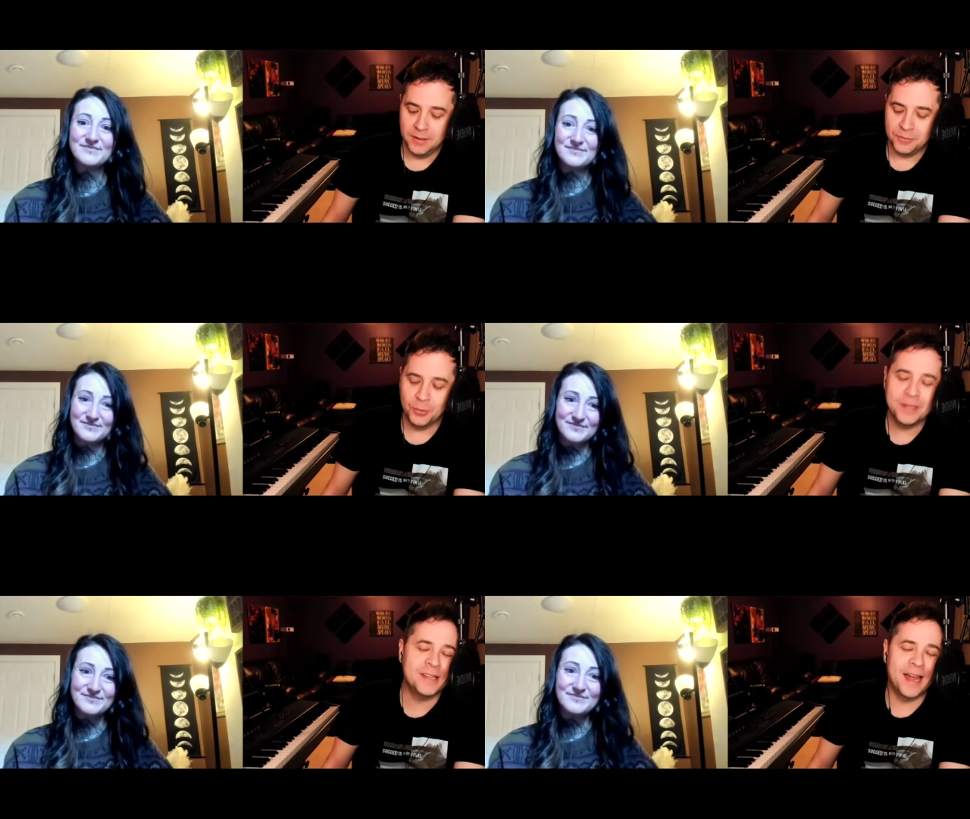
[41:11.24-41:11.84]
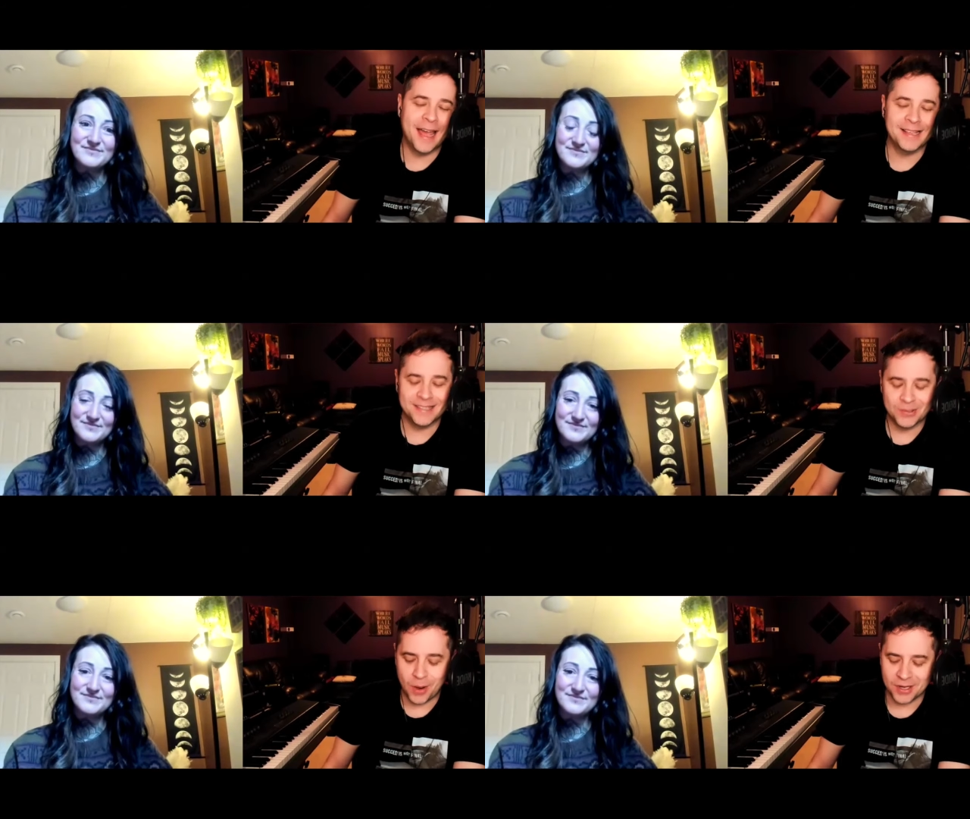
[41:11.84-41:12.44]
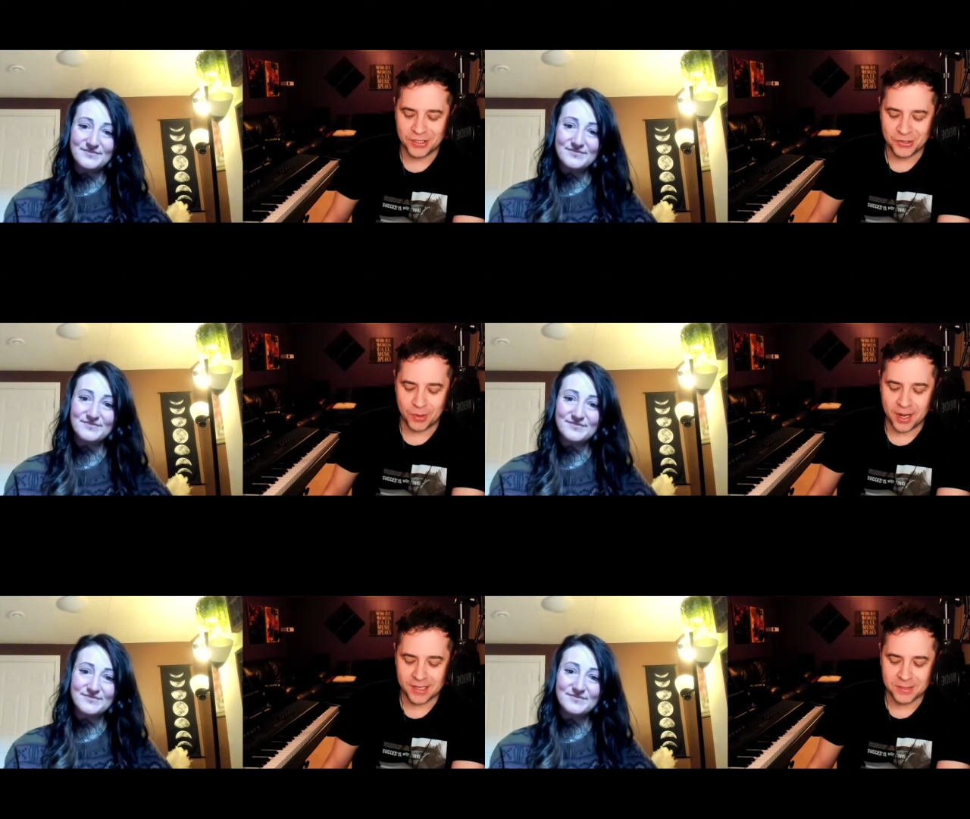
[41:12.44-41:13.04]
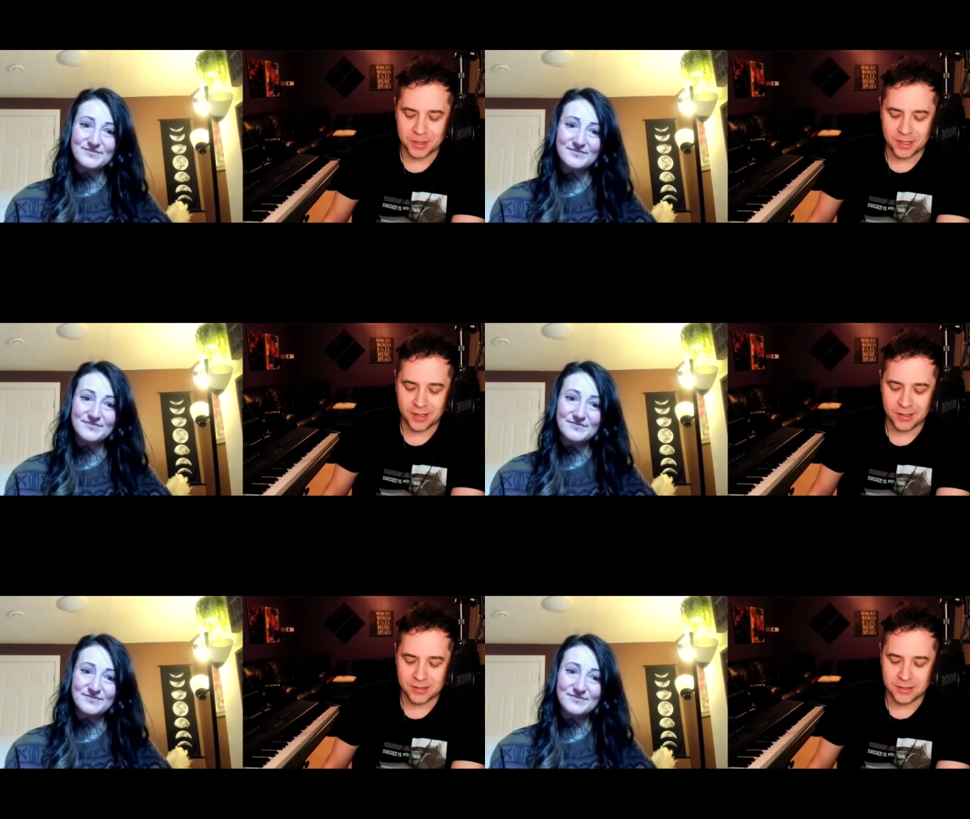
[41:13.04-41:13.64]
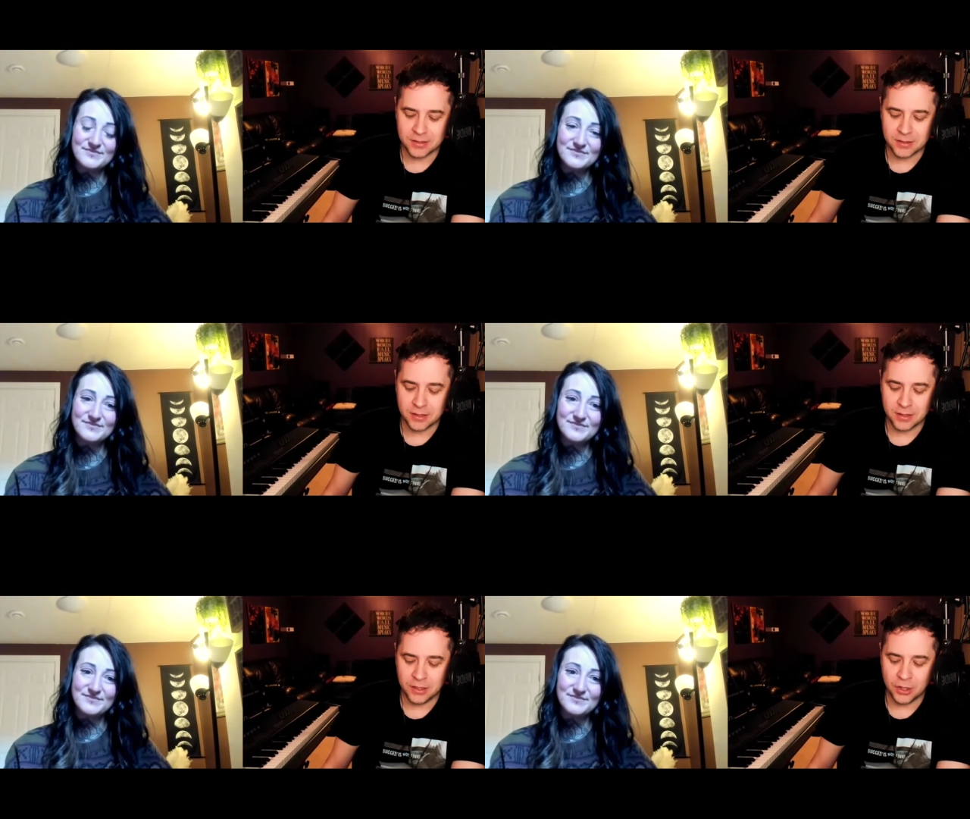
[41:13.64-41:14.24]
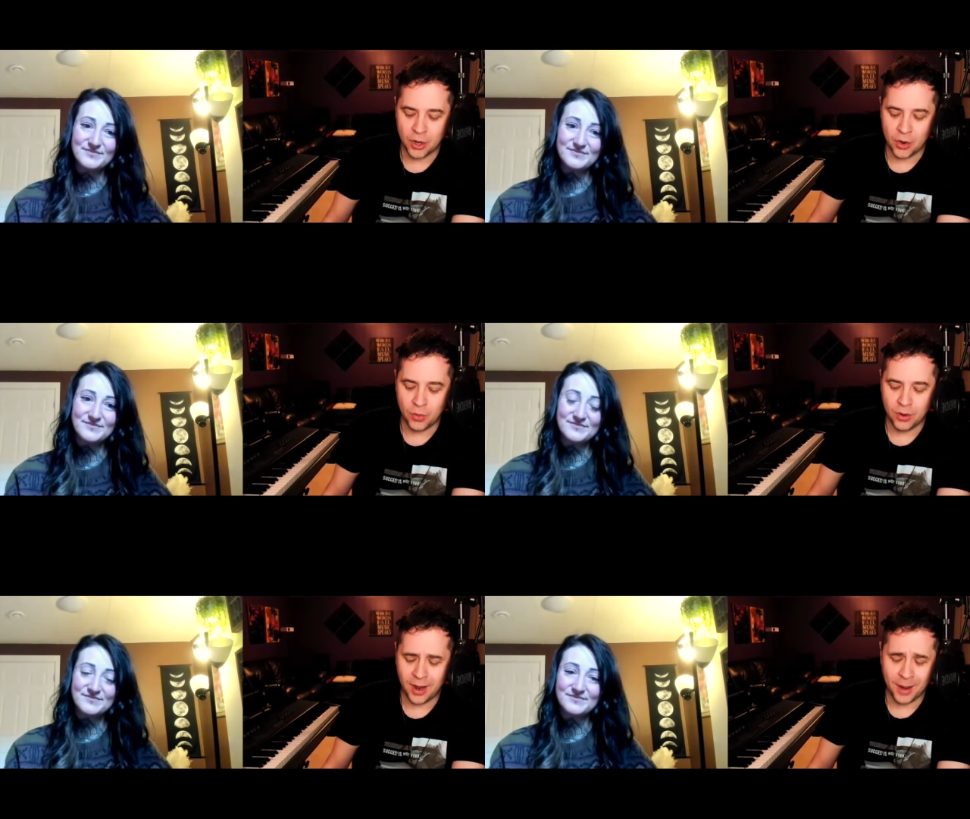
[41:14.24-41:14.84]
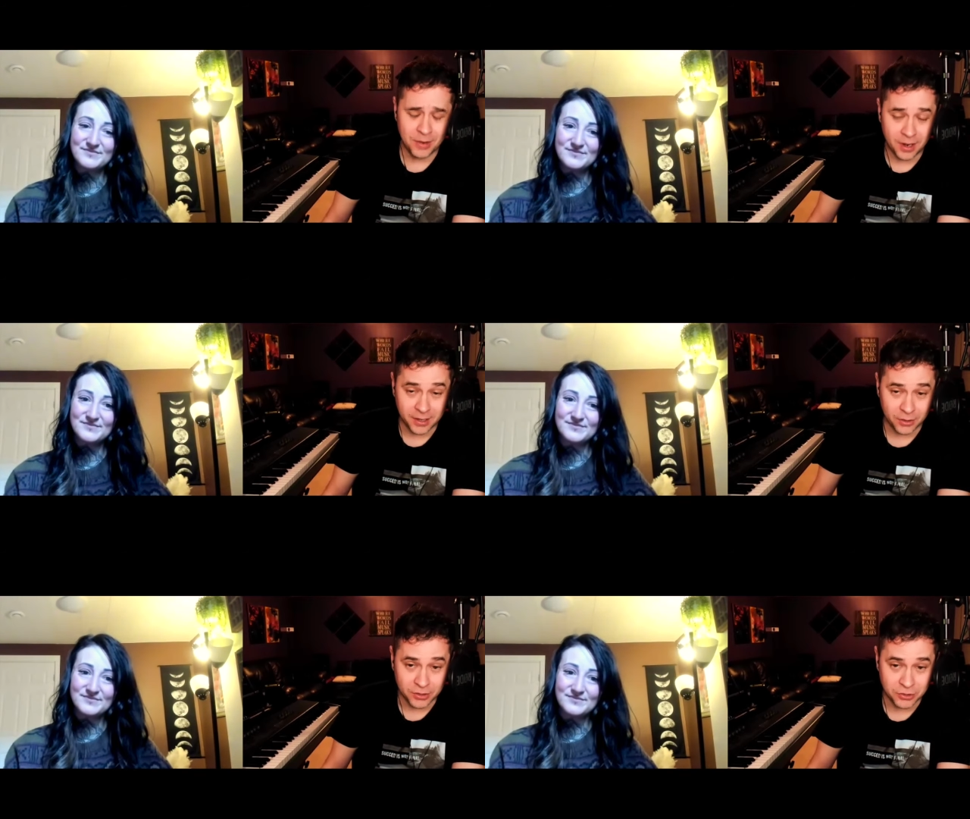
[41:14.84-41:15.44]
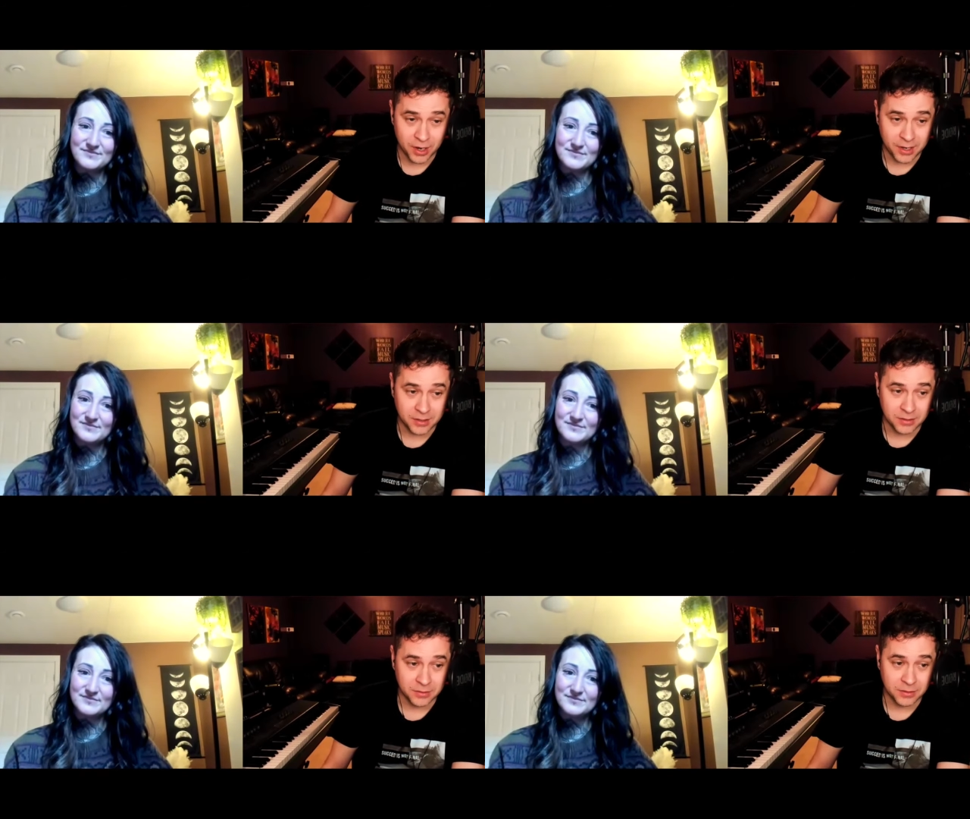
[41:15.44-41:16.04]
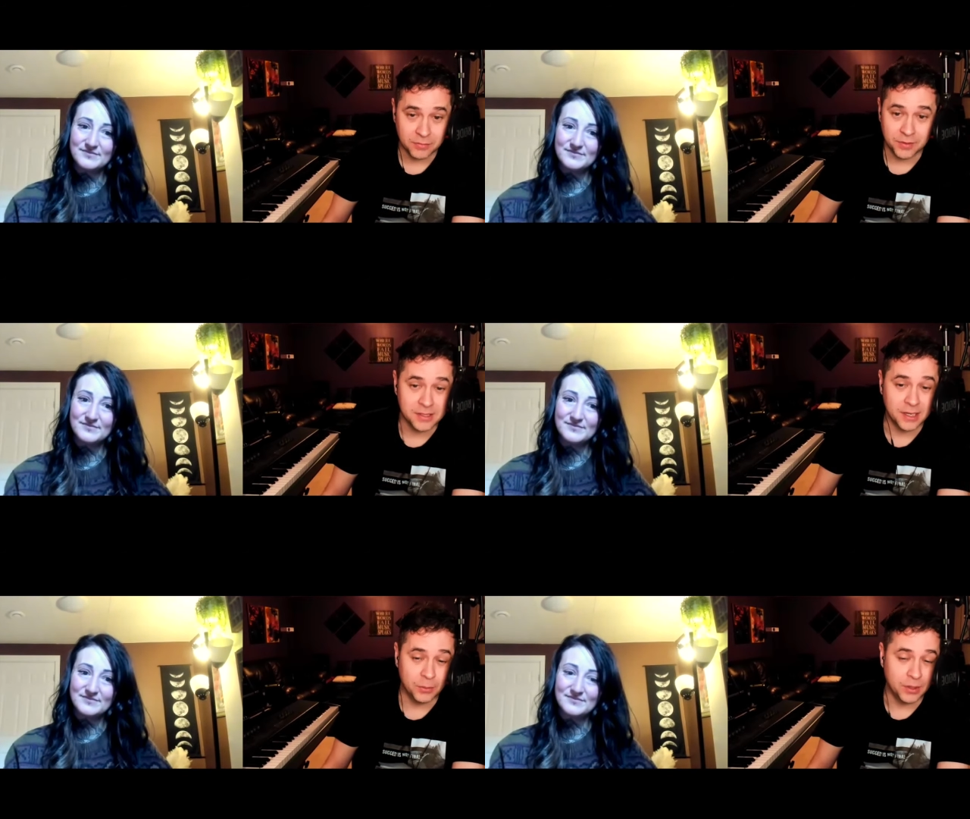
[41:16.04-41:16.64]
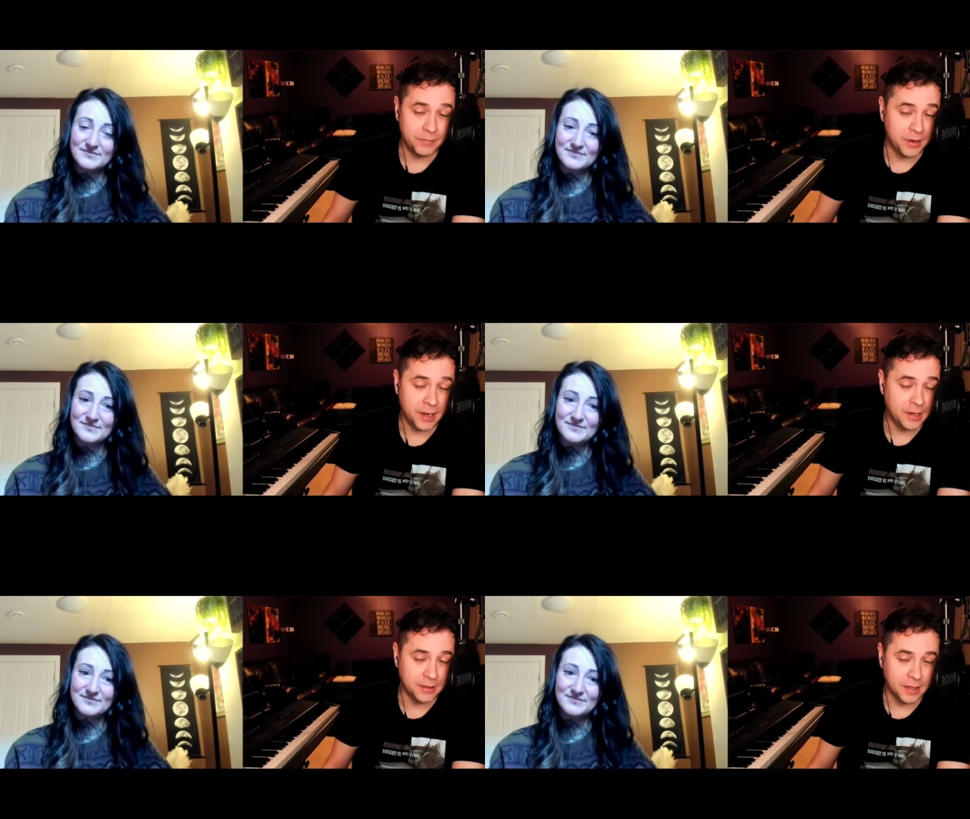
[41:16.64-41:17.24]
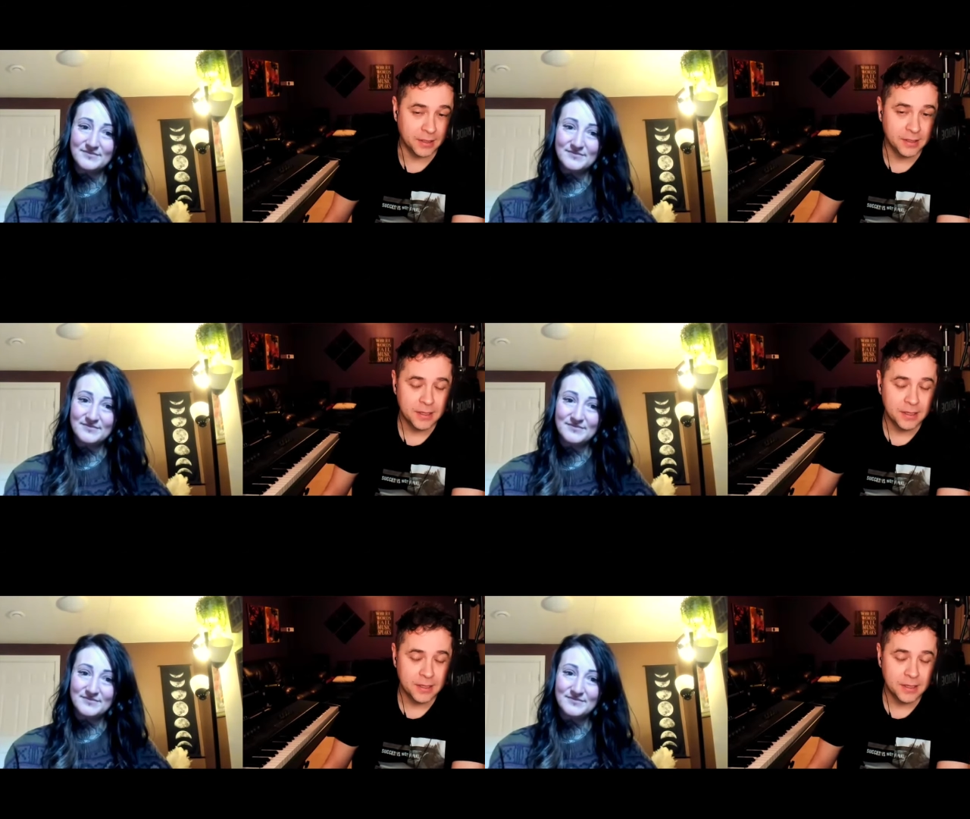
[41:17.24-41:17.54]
Speaker 1: the reason I ask these questions, right, is because, you know, I'm not here to try to convince anyone about anything.